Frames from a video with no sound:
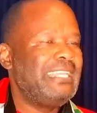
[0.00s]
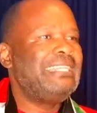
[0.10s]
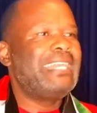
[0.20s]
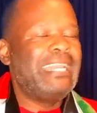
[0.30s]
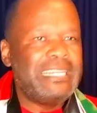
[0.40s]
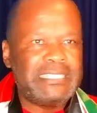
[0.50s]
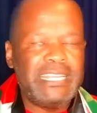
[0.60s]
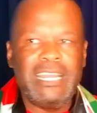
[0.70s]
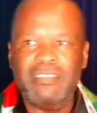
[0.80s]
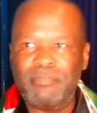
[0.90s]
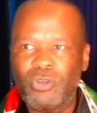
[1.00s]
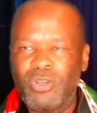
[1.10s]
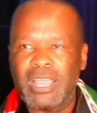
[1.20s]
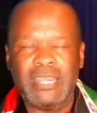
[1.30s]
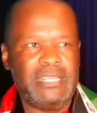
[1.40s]
the International Labour
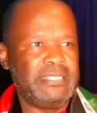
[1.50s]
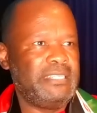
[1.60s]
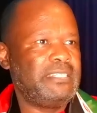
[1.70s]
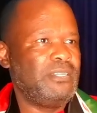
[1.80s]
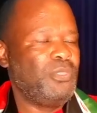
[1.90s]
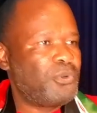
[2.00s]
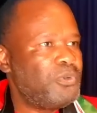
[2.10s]
Organization,